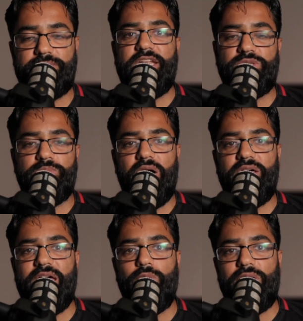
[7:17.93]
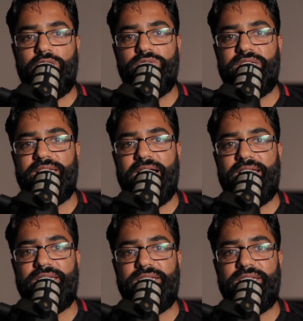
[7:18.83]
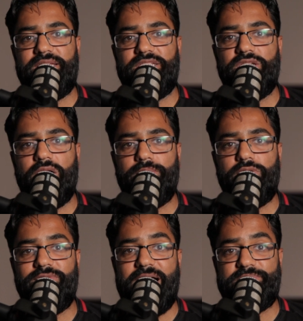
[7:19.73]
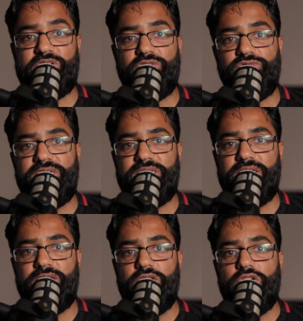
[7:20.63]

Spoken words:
And as part of that, we're looking at an example of abstract reasoning.